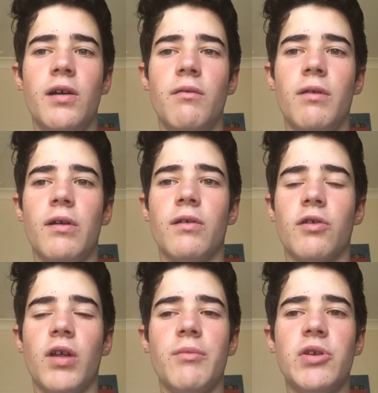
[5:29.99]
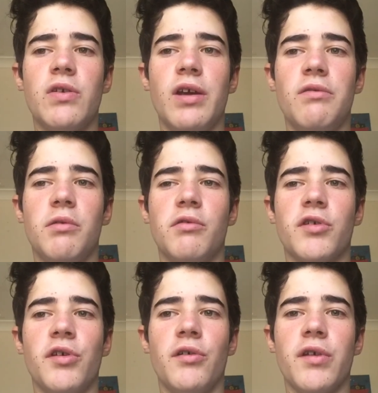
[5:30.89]
Well, climate change will
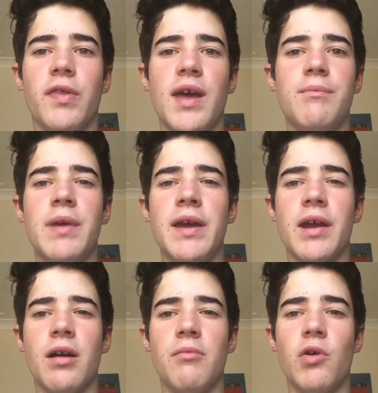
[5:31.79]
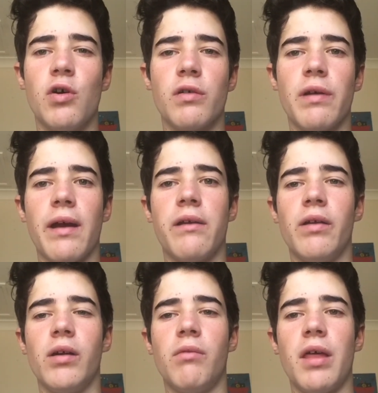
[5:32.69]
result in there being more
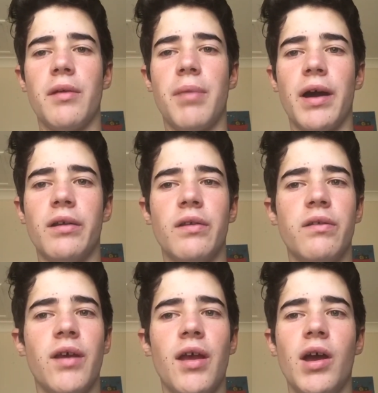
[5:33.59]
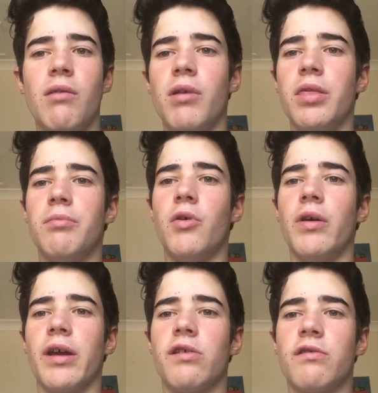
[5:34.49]
irregular weather patterns with more
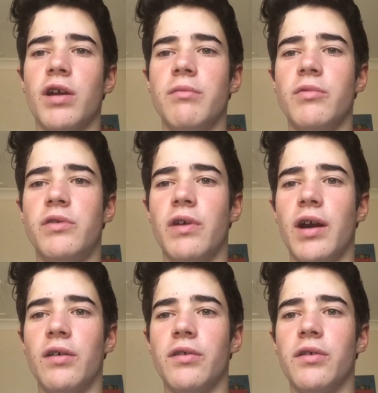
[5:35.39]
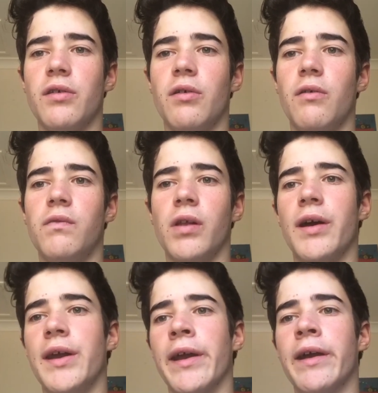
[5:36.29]
extreme droughts or
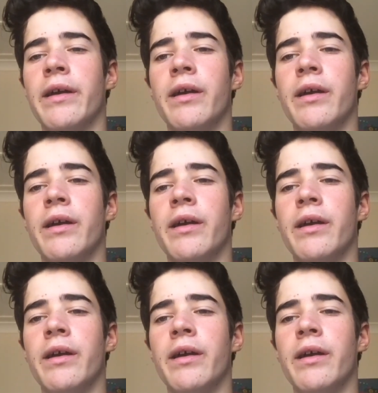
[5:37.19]
flooding.